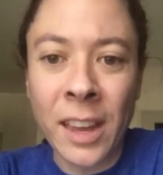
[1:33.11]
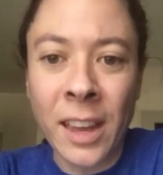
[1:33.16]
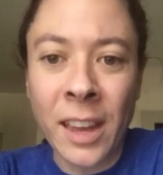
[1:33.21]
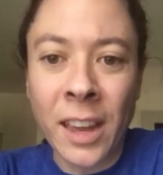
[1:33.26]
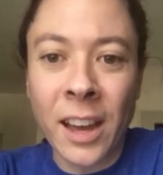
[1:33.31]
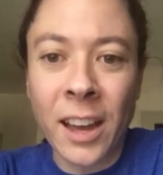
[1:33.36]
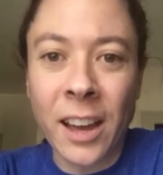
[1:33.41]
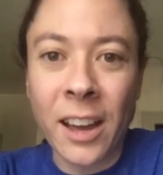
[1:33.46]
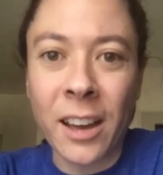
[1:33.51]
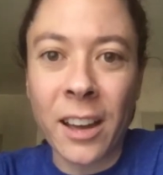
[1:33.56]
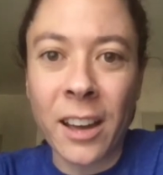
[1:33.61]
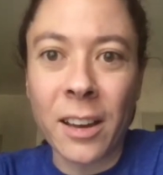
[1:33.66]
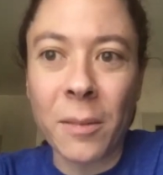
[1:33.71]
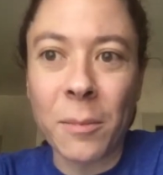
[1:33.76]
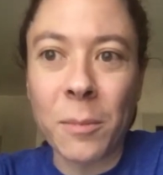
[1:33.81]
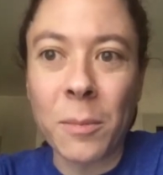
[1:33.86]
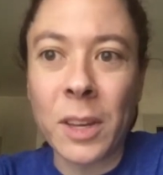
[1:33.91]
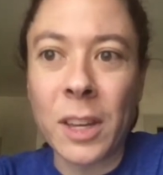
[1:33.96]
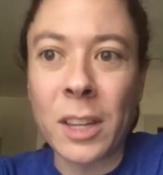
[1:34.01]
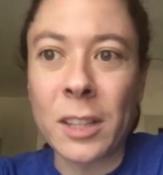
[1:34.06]
Right.
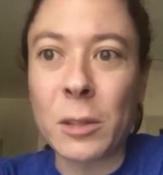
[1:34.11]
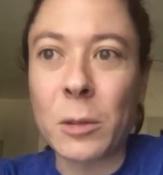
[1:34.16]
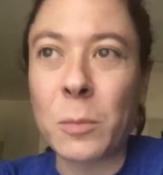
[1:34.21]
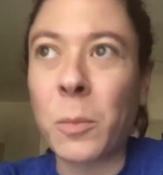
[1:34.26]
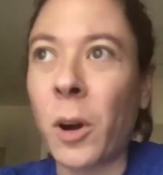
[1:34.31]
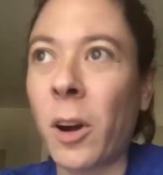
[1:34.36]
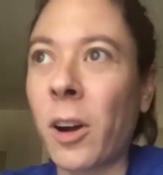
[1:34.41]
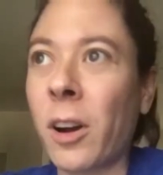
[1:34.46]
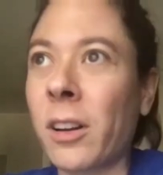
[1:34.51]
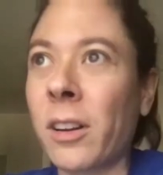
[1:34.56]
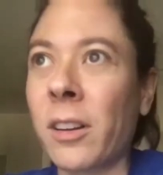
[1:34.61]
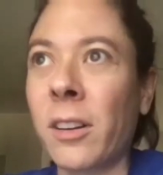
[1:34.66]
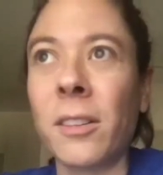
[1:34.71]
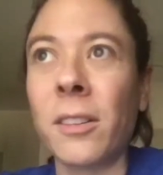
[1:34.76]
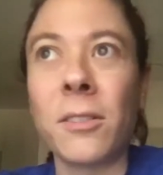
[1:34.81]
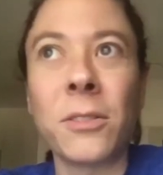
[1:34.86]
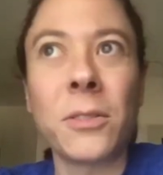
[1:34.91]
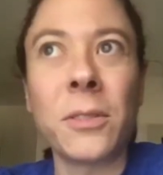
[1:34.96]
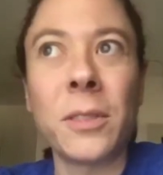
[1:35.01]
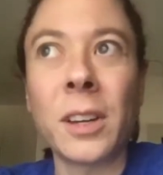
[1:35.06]
Um, it's part
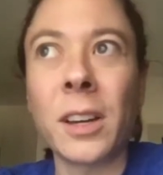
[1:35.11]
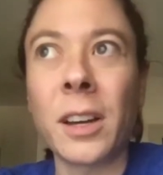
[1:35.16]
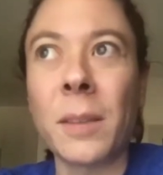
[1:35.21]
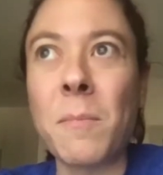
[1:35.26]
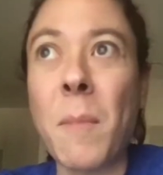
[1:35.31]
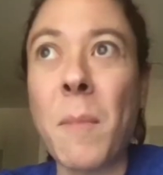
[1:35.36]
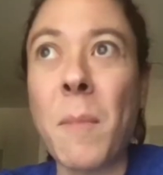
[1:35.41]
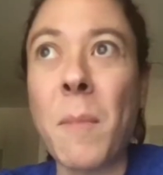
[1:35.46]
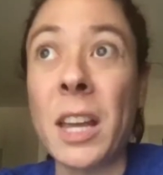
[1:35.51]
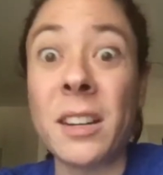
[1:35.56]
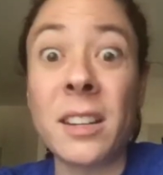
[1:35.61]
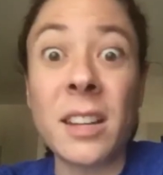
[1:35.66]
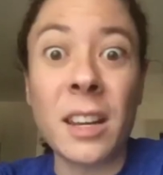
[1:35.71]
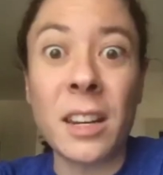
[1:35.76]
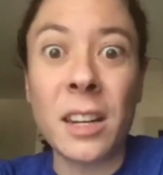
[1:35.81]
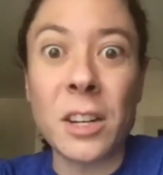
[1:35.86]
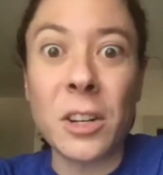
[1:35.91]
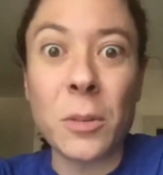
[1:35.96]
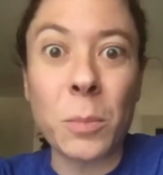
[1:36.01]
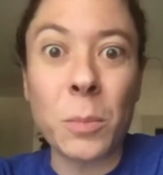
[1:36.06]
of uh,
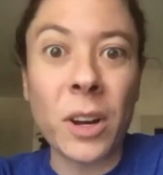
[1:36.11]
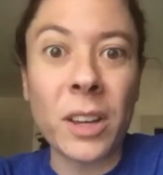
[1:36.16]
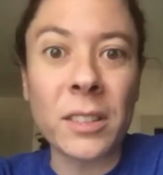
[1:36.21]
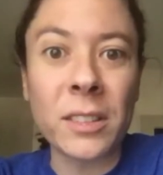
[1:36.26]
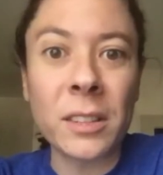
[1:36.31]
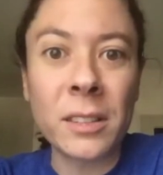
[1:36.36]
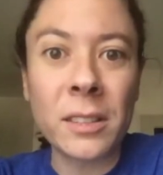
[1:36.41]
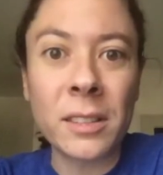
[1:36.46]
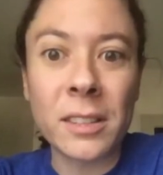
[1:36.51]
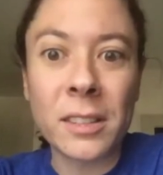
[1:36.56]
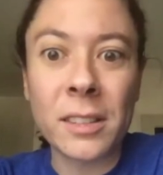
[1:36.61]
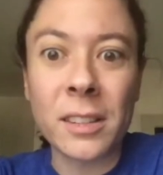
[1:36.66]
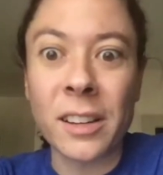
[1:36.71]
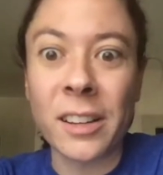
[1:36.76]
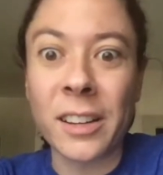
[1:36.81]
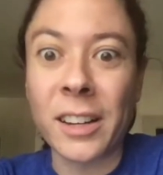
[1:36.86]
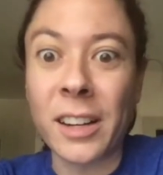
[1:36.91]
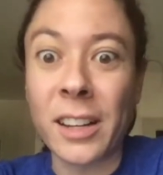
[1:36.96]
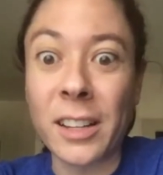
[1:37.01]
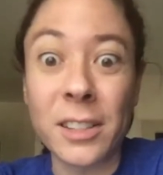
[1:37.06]
maintaining your presence
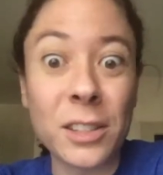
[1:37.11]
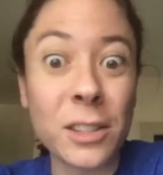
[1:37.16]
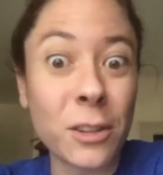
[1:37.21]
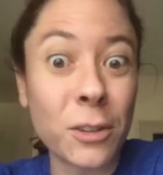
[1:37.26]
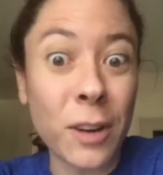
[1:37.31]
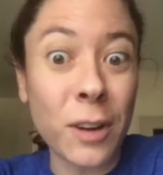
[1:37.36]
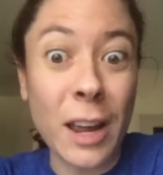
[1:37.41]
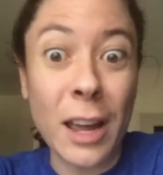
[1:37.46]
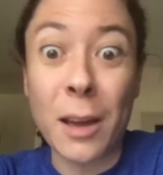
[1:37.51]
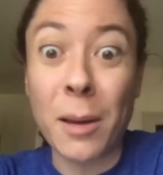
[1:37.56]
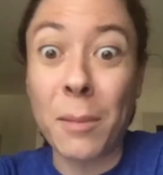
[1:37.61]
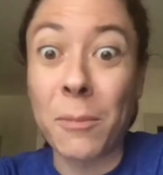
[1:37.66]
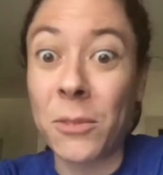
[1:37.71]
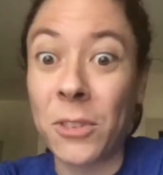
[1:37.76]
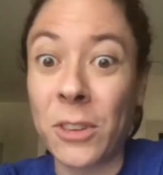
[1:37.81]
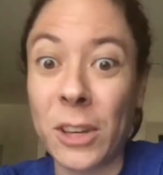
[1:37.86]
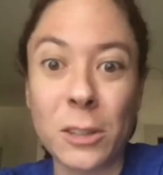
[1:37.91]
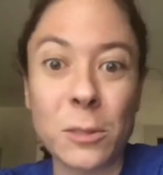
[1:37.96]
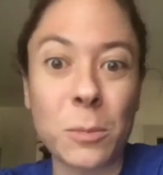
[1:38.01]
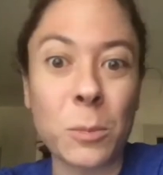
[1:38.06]
on Instagram,
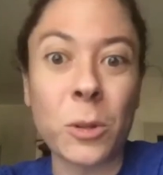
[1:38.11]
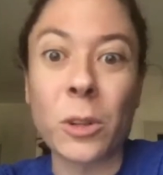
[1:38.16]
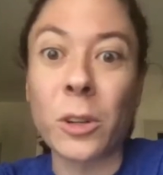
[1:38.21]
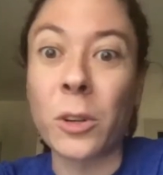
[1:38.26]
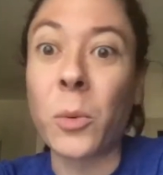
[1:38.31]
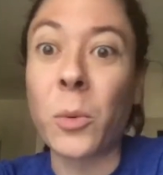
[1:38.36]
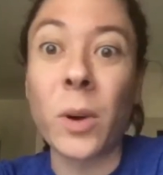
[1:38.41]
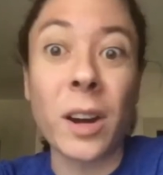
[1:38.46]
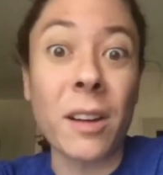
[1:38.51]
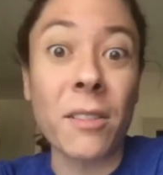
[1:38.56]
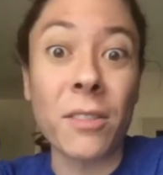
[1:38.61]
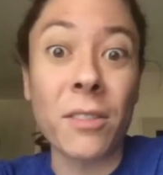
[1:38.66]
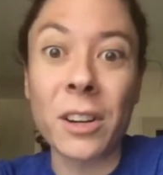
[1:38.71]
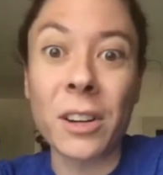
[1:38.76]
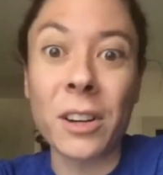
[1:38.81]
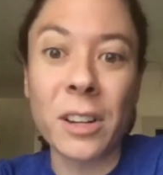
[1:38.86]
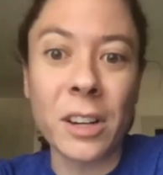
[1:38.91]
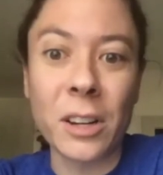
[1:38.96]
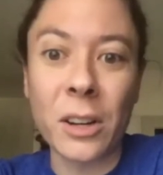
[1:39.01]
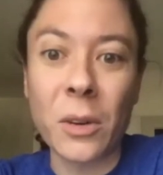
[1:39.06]
Facebook, wherever,
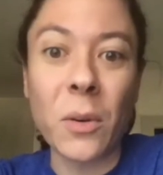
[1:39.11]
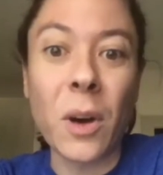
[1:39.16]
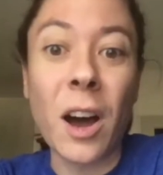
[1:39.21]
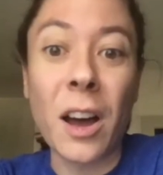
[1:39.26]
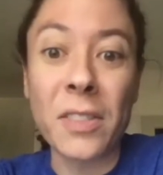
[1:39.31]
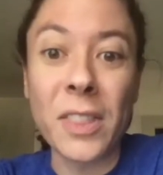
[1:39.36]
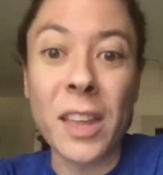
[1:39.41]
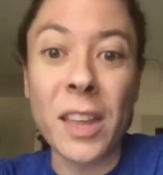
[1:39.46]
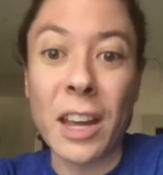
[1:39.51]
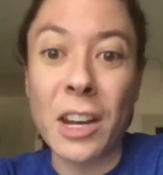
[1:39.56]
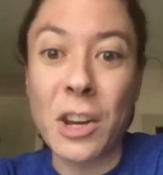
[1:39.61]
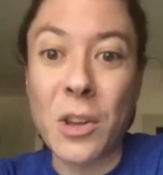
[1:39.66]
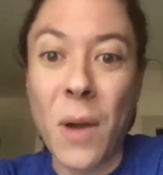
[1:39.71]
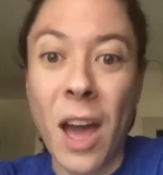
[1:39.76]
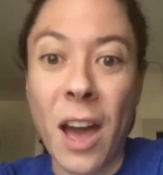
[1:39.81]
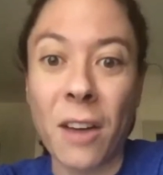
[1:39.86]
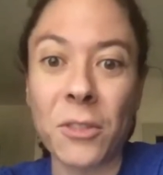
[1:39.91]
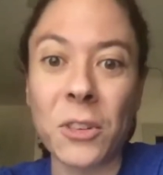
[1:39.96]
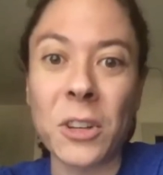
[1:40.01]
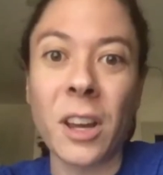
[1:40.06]
you know, online, you
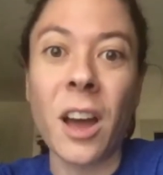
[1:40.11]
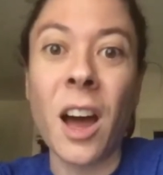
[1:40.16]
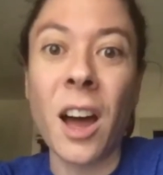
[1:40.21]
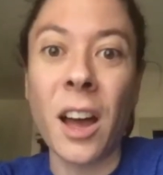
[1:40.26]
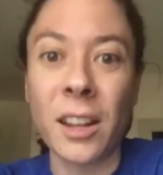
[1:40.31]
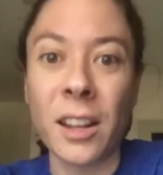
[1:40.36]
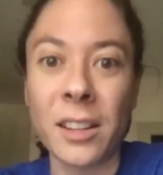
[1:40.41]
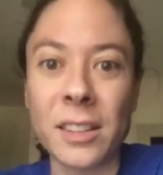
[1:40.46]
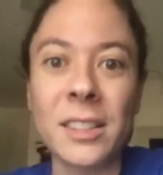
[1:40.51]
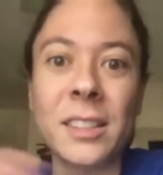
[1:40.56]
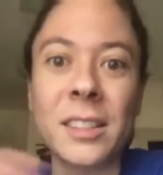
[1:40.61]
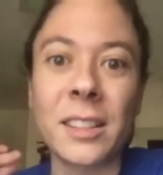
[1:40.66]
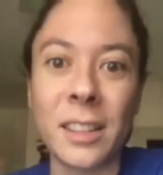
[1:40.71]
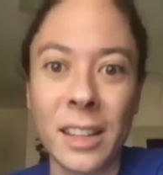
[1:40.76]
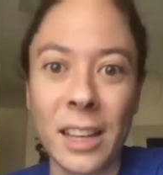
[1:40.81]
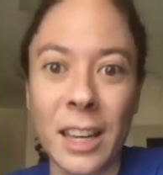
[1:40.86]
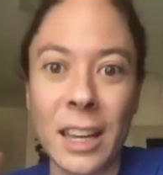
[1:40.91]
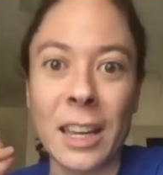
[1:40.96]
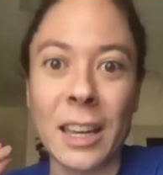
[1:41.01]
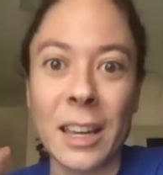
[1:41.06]
have to
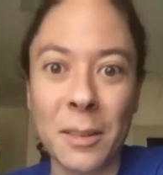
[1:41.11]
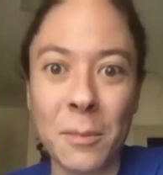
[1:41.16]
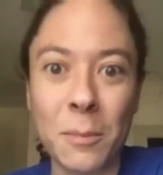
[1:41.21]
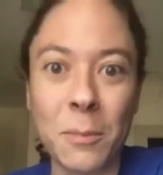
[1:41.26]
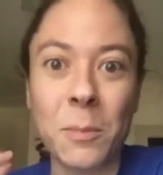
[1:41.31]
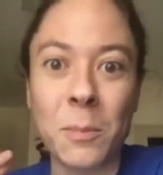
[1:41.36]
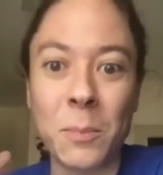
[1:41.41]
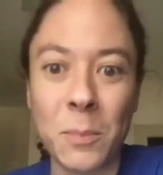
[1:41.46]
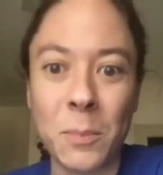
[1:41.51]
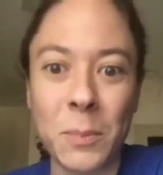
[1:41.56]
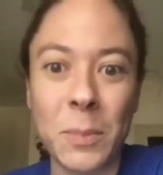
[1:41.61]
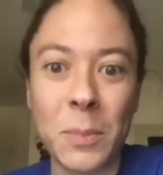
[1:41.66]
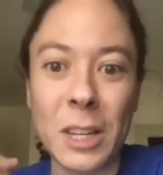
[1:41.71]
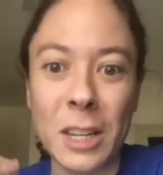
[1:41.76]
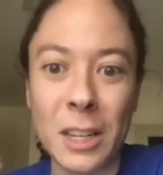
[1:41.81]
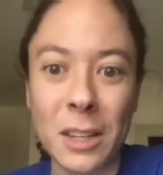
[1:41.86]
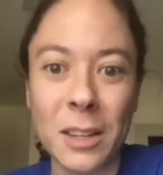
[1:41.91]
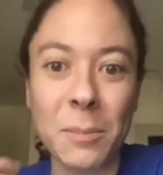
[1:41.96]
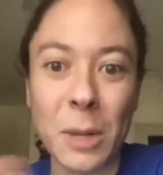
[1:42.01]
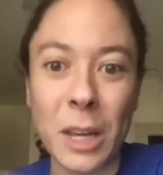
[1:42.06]
constantly
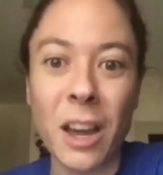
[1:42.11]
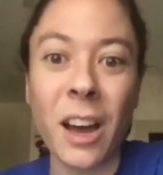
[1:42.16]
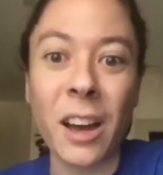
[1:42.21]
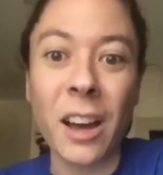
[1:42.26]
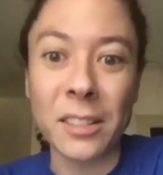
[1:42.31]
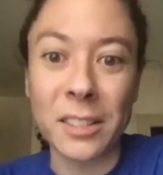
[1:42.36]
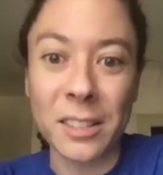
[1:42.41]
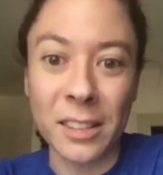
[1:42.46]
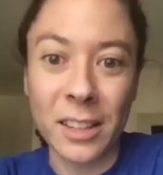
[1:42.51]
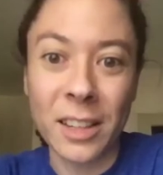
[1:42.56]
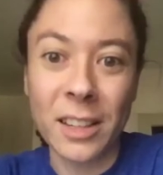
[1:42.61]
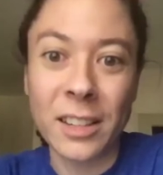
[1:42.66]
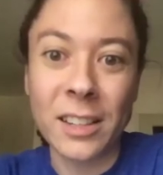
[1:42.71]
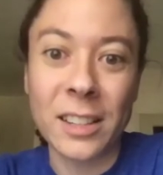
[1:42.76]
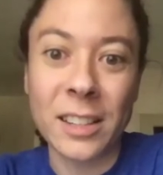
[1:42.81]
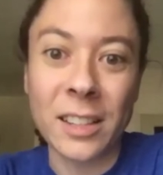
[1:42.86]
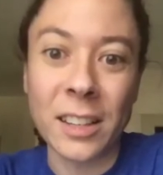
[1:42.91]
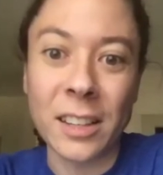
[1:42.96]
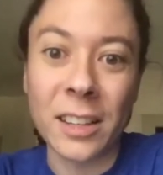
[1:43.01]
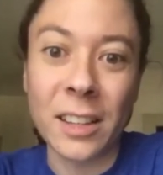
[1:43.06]
be, be hustling
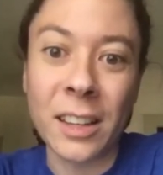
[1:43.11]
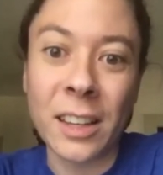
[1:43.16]
to,